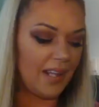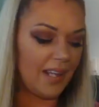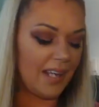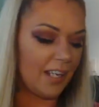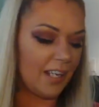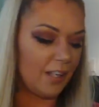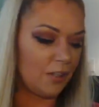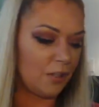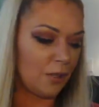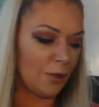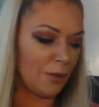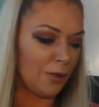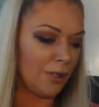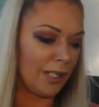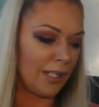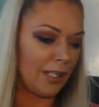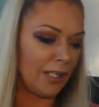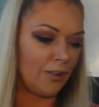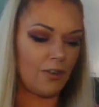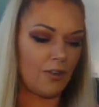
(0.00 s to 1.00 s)
they get
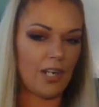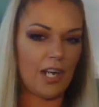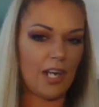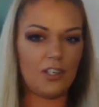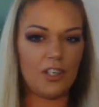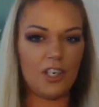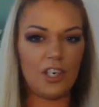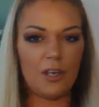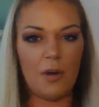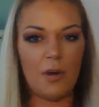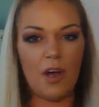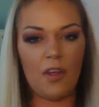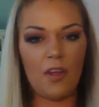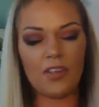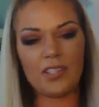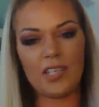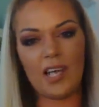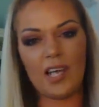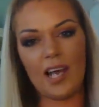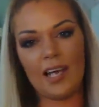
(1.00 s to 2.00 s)
dirty. You're touching them all
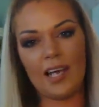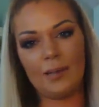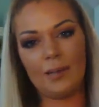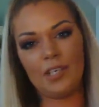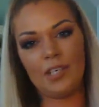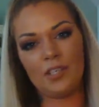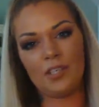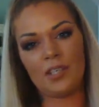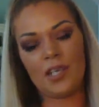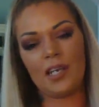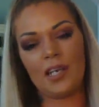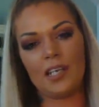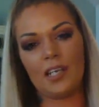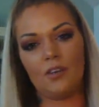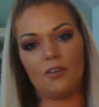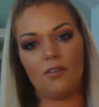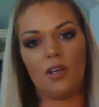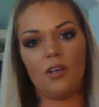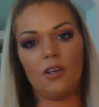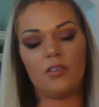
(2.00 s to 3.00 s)
the time. They just kind of
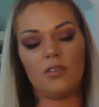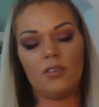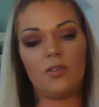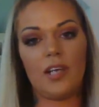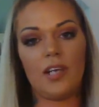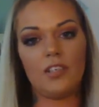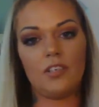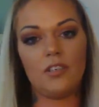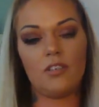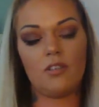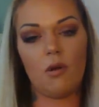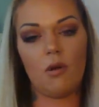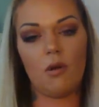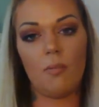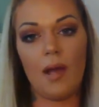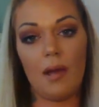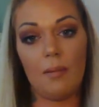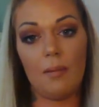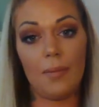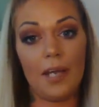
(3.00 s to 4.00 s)
get gross. So I just throw
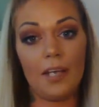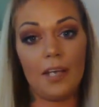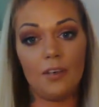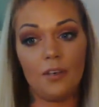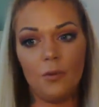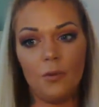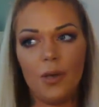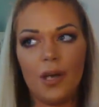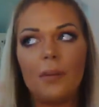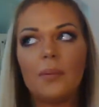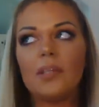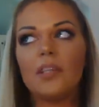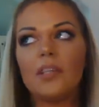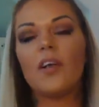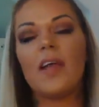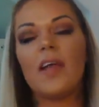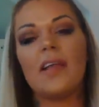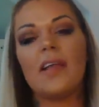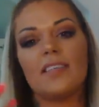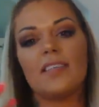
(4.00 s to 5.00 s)
them out and buy a new one. I mean,
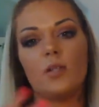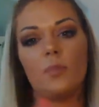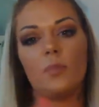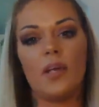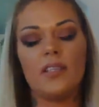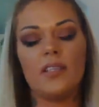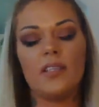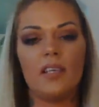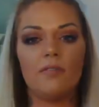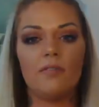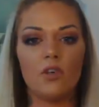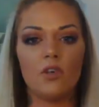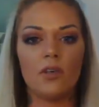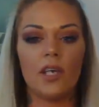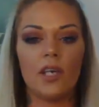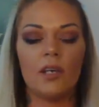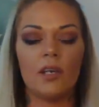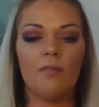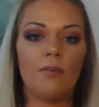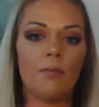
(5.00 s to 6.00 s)
they're inexpensive. You can
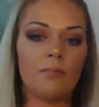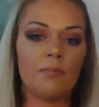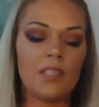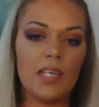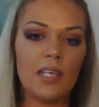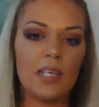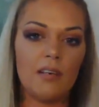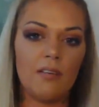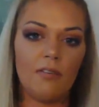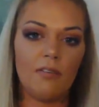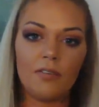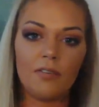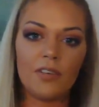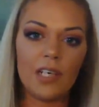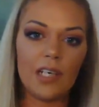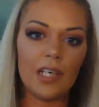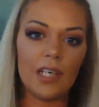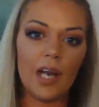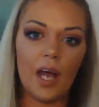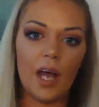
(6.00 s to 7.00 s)
get them from ten to
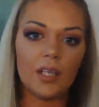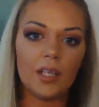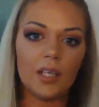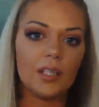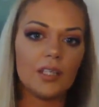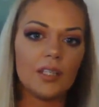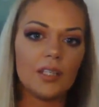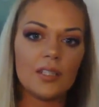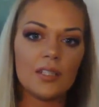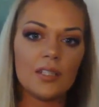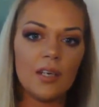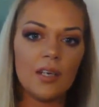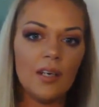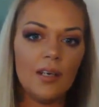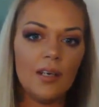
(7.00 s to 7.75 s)
fifteen dollars